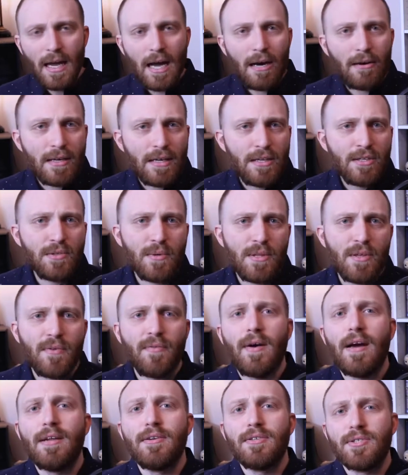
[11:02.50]
I'll end with
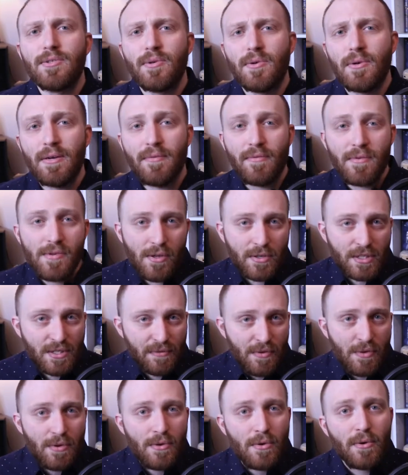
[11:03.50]
a final story for those
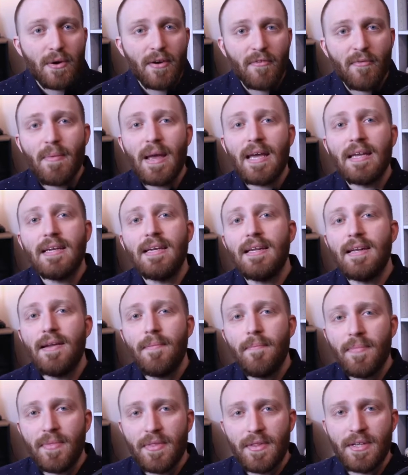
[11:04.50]
of you who have made it
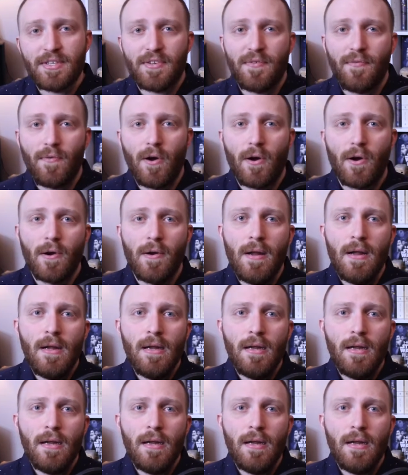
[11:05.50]
this far.